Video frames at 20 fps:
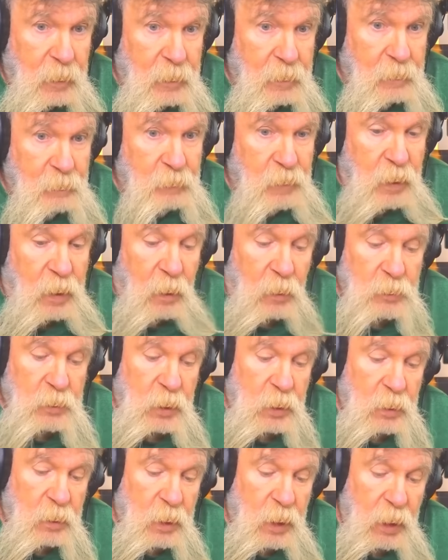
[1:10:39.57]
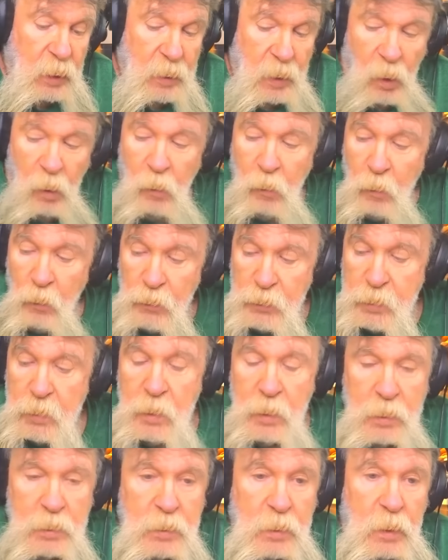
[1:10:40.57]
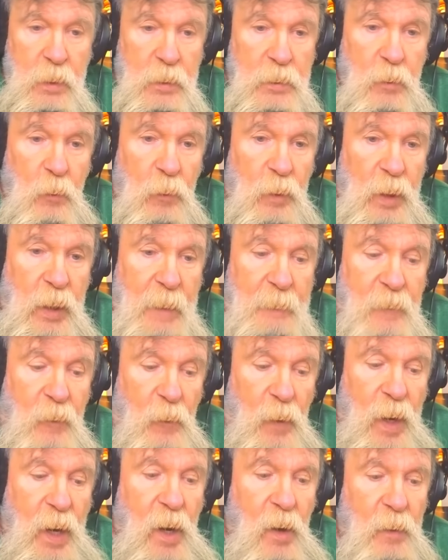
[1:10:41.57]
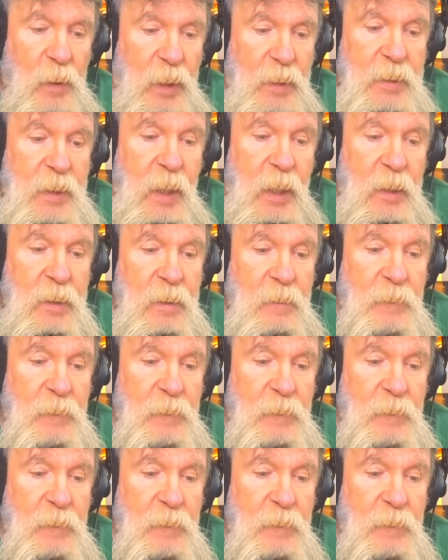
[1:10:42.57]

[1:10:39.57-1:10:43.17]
because he he knows he's is going to come around at the end